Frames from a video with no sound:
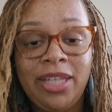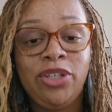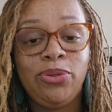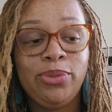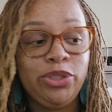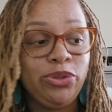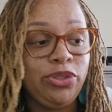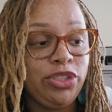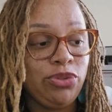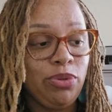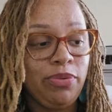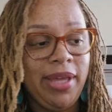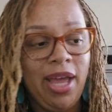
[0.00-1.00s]
I know we do
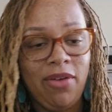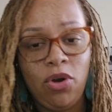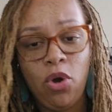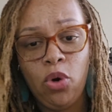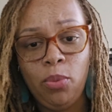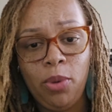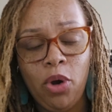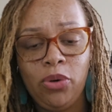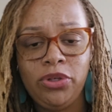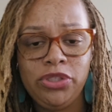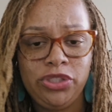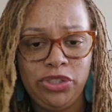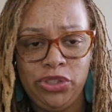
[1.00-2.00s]
this when we have
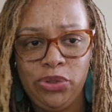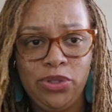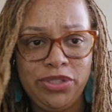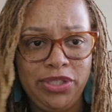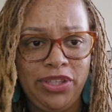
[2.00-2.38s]
homeowners insurance